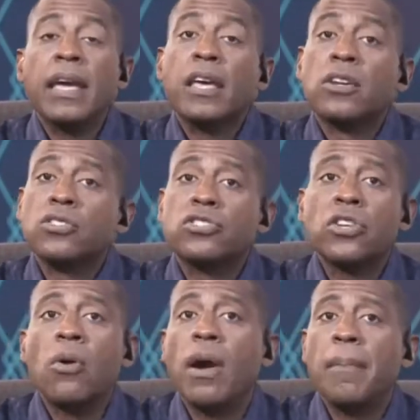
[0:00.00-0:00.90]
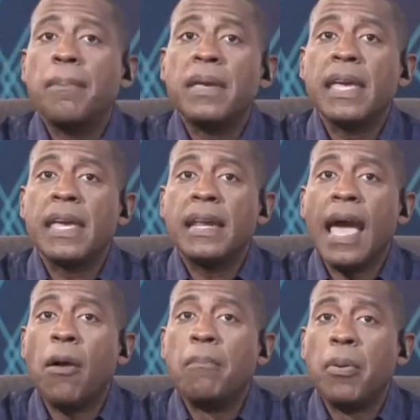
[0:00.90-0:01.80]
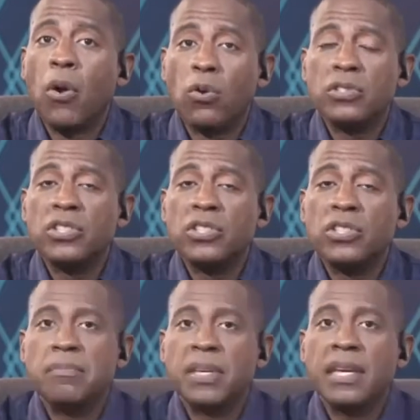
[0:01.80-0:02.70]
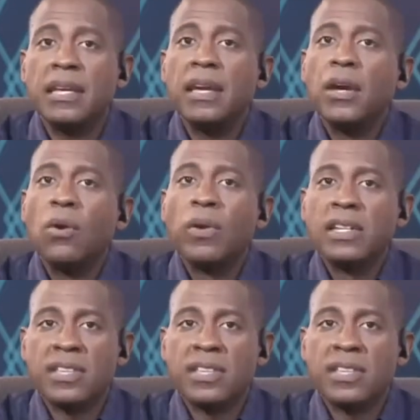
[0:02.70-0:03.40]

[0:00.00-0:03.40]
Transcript: It'll show up in how bold you can be when,